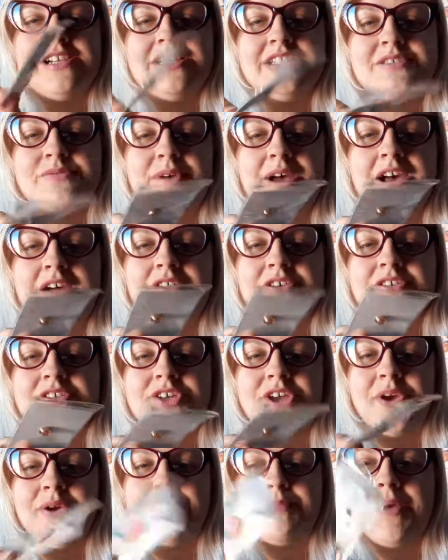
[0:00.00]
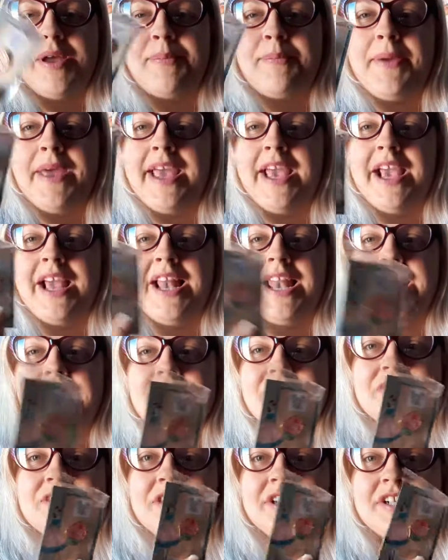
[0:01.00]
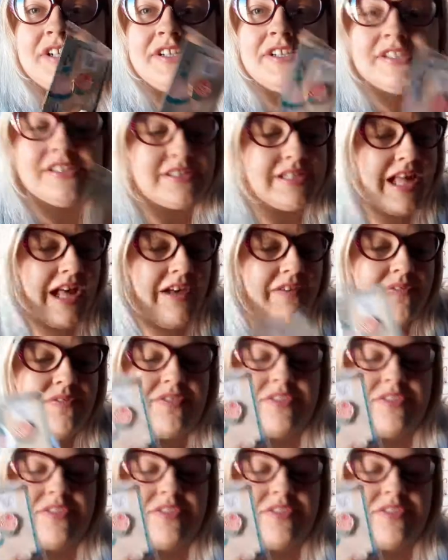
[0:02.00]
as well to go in my pin collection stuff